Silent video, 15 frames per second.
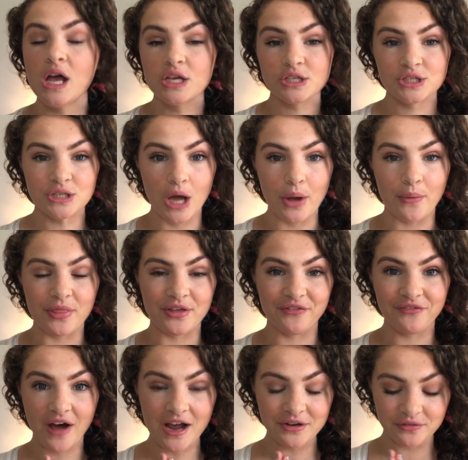So the
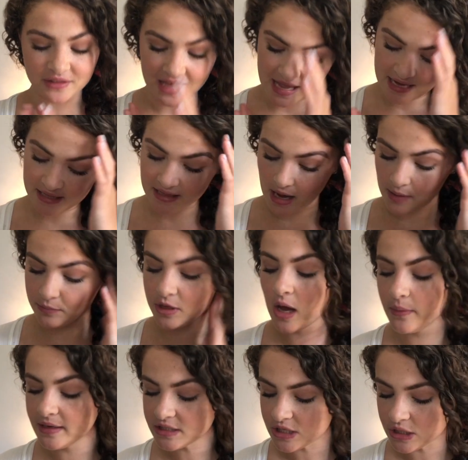final thing that I'm
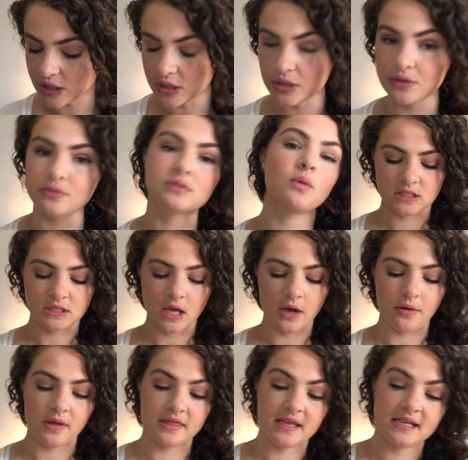going to use,
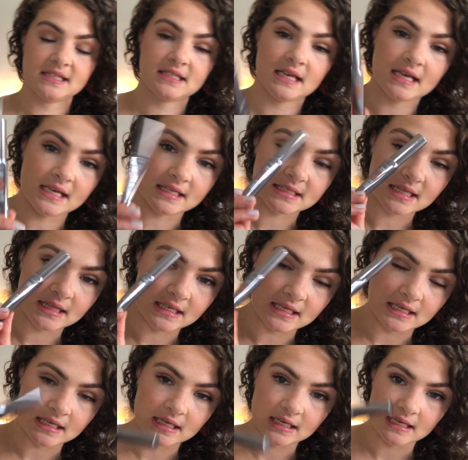so this is
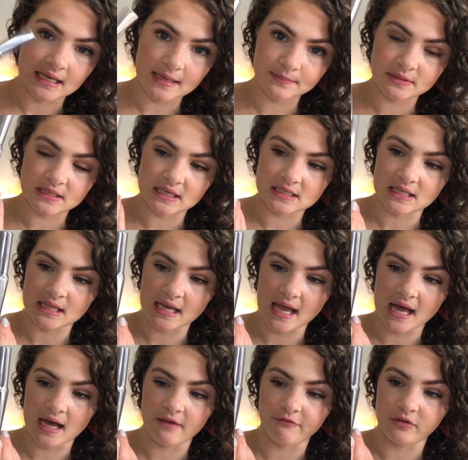the lipsticks that they
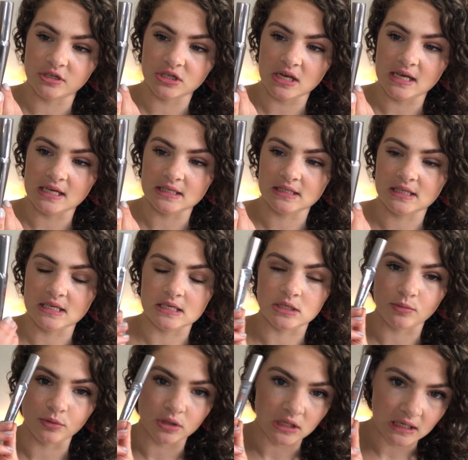have, which is the
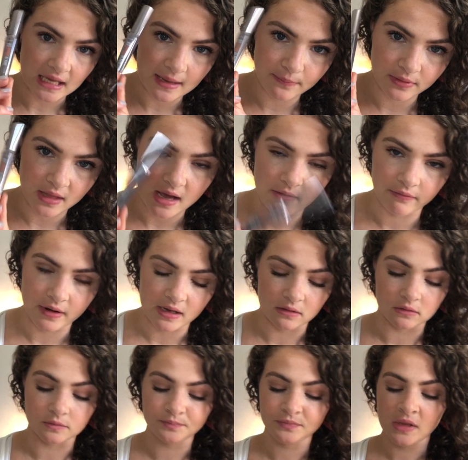Double the Lip, they're
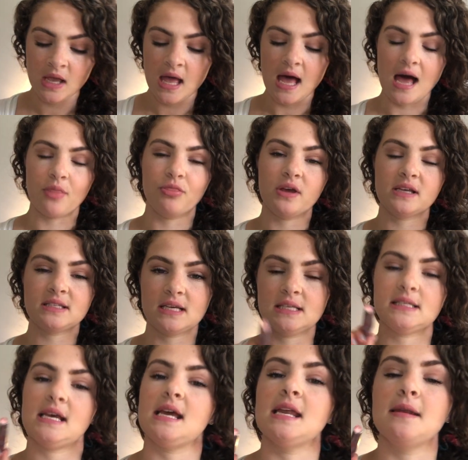real, and this
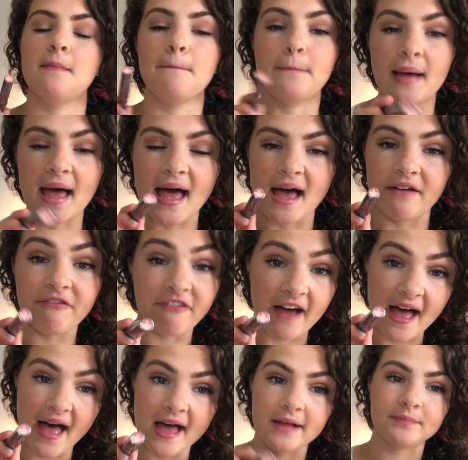is in Bare
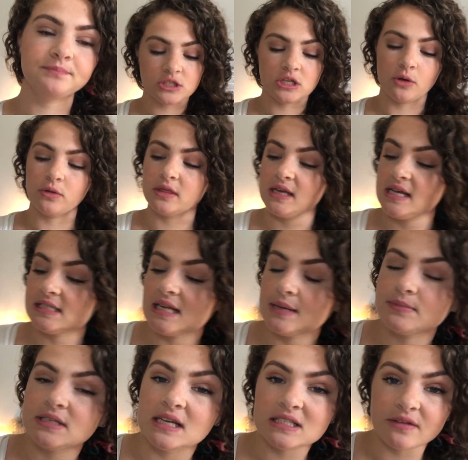Affair. So these
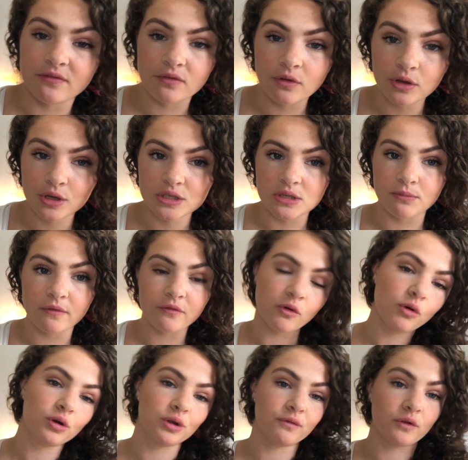lipsticks, if you've not used them
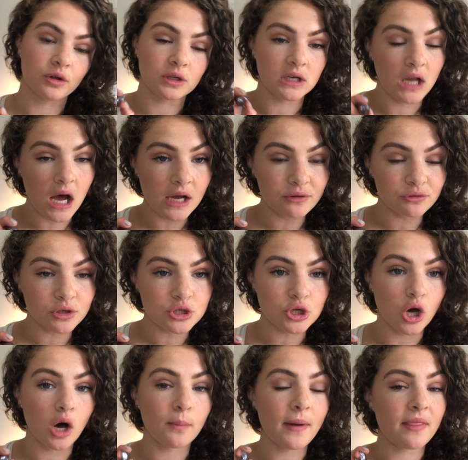before, you've got the liner on the
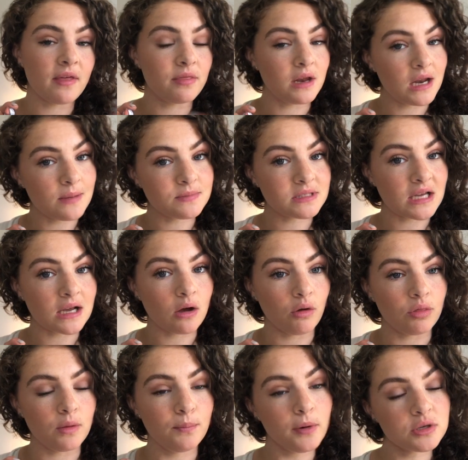top and then the lipstick
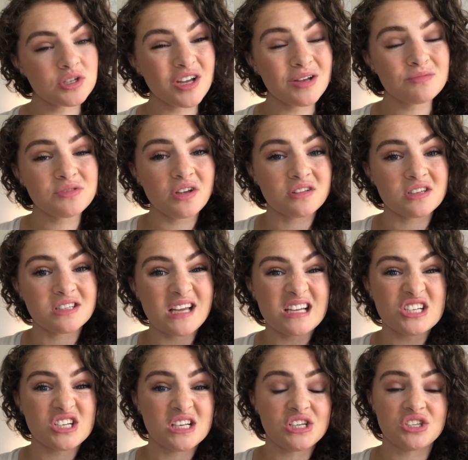on the bottom, so it's
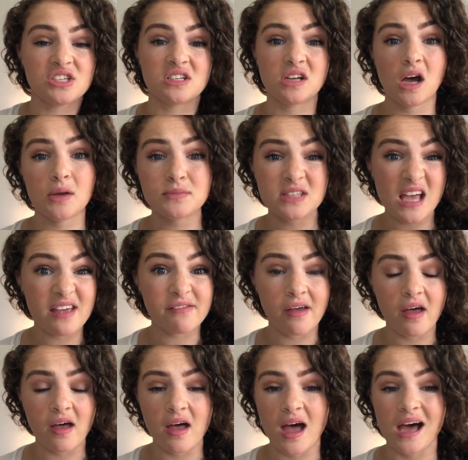essentially just a time
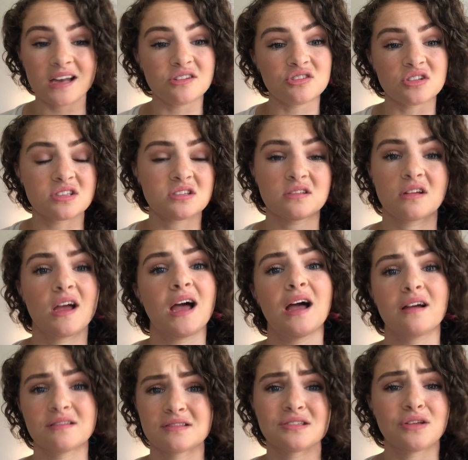saver and just
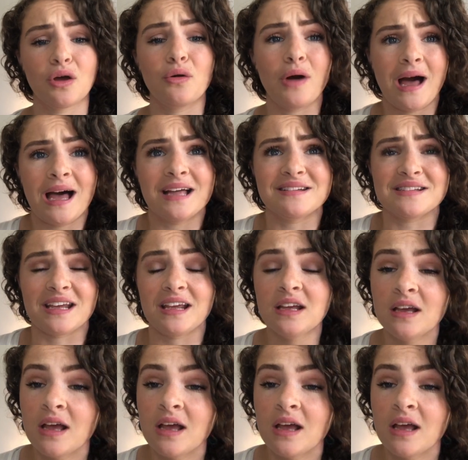so handy.